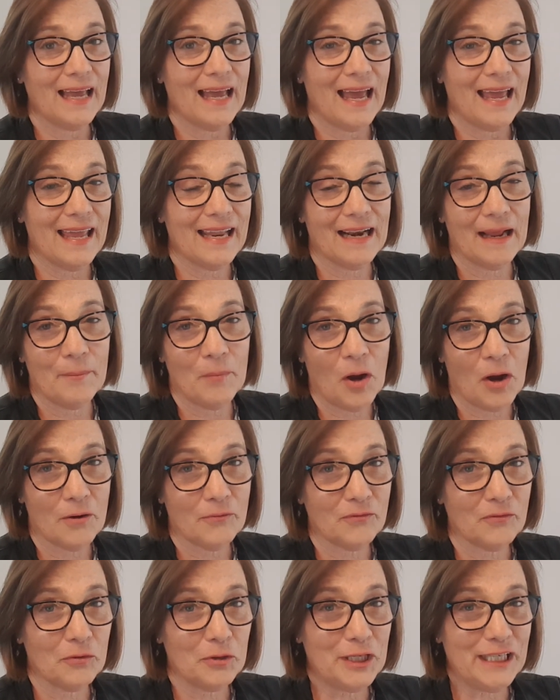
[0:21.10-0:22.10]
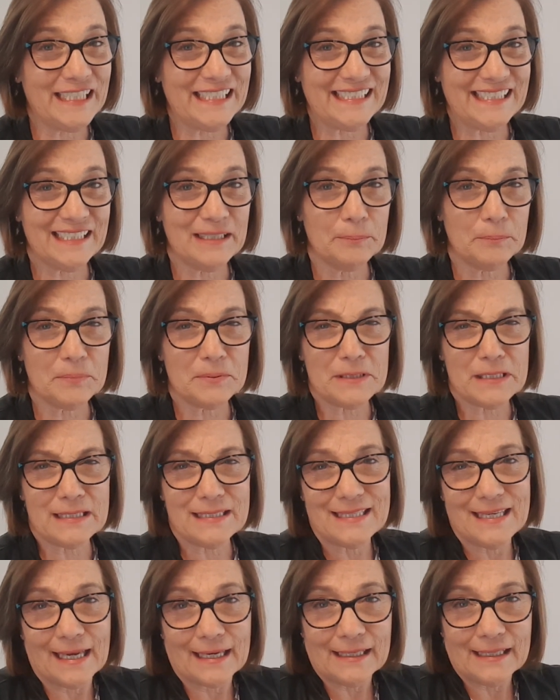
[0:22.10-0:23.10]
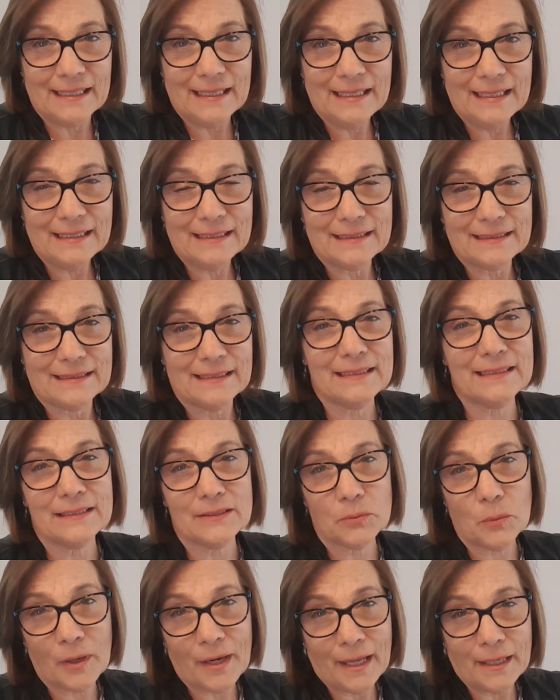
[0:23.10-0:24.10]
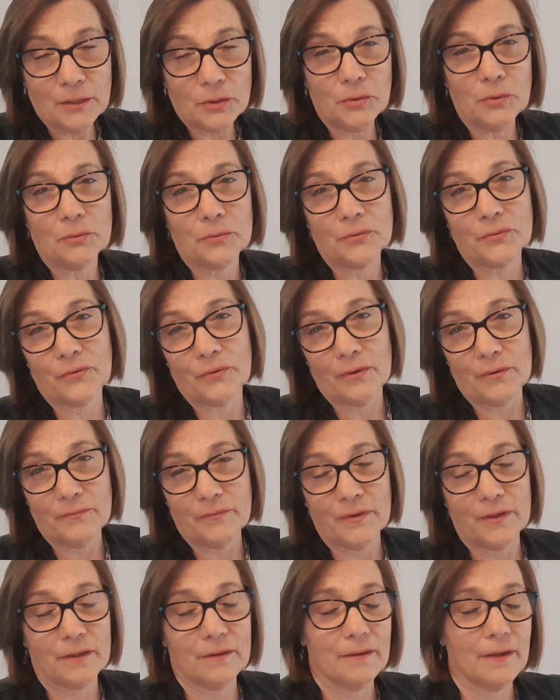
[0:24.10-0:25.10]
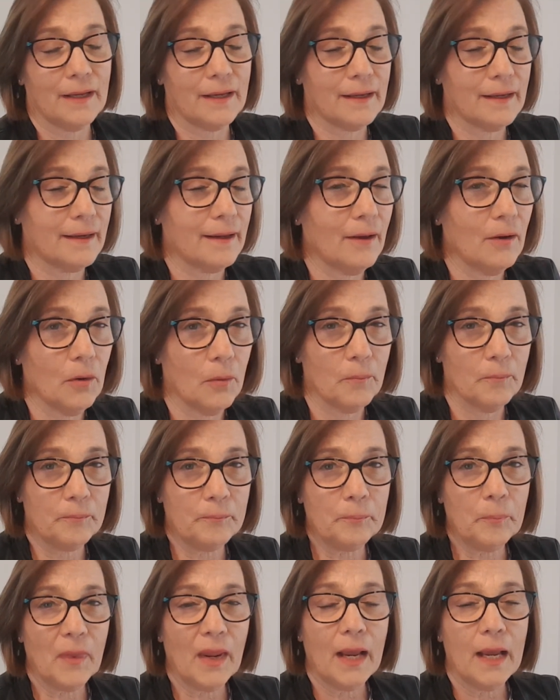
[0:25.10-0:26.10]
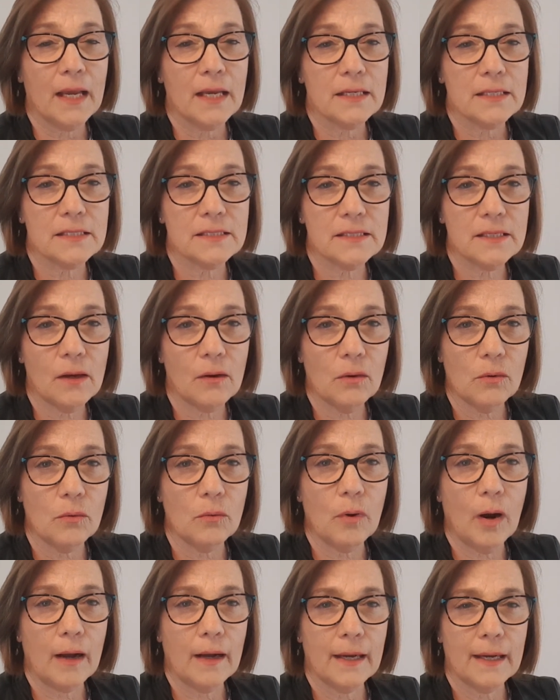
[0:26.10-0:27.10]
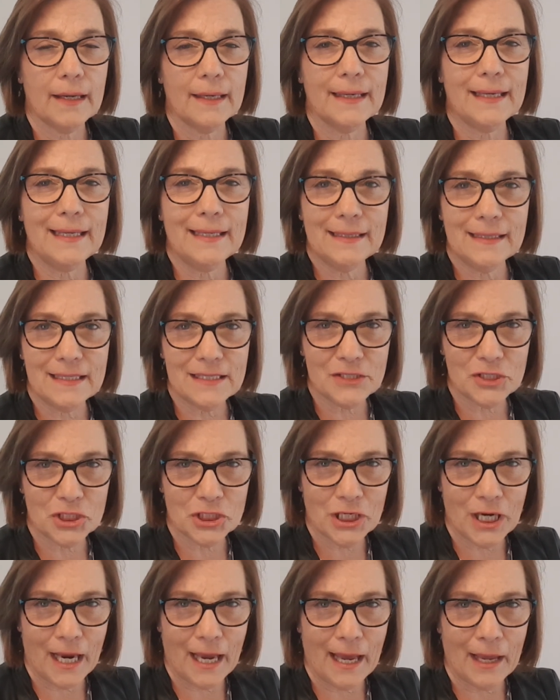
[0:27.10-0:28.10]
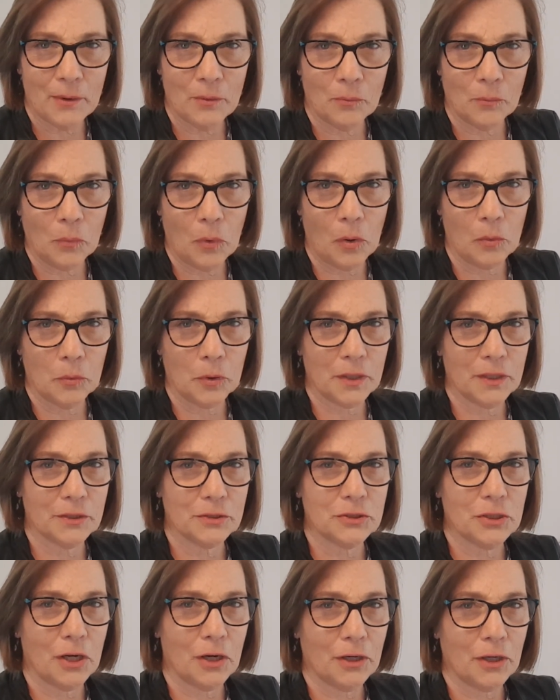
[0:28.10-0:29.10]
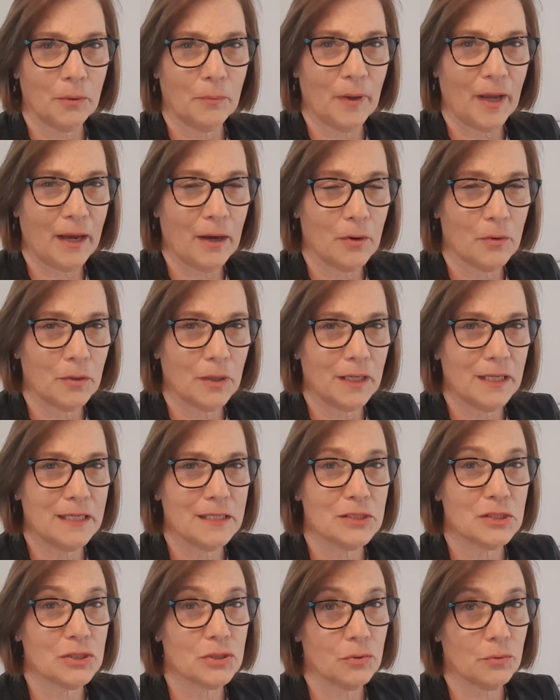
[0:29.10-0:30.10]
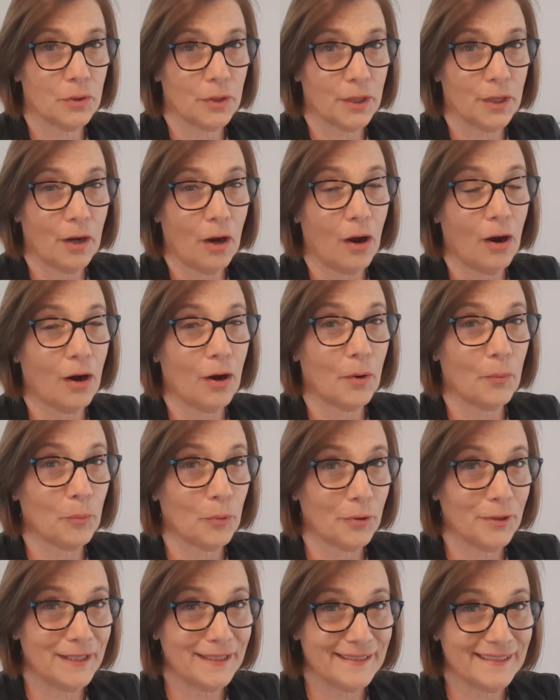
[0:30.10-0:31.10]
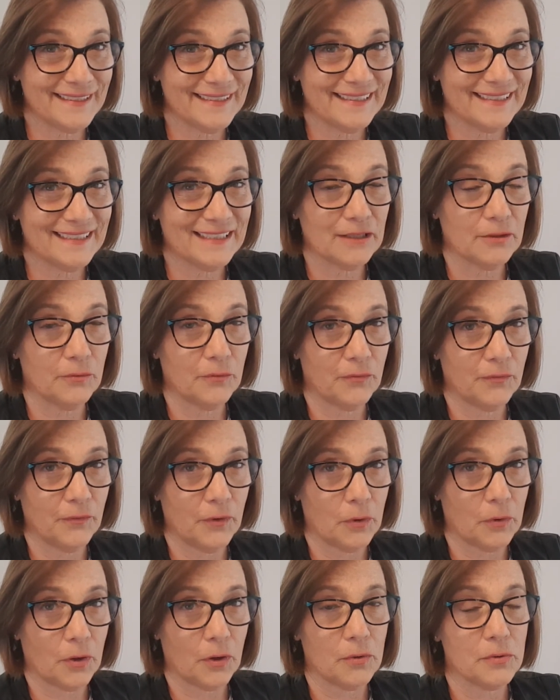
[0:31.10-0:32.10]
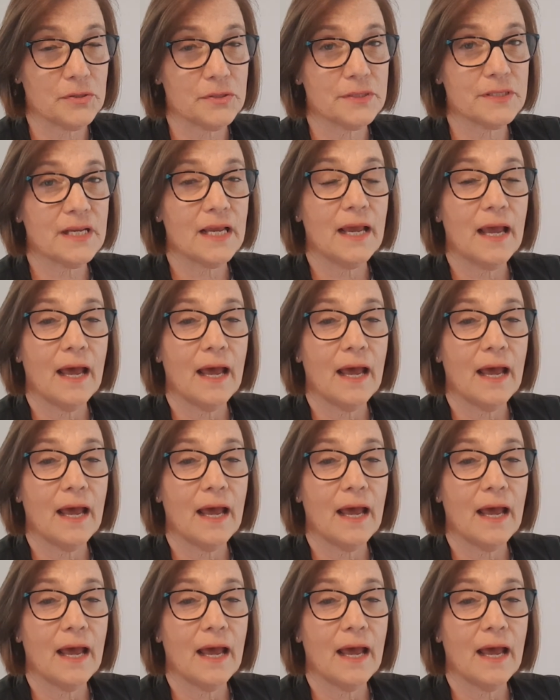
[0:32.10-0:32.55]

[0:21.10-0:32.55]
And I'm offering tips, techniques. This is what I do, so I figured I could help. So, in this chat, what we're going to talk about is sorting our printed photos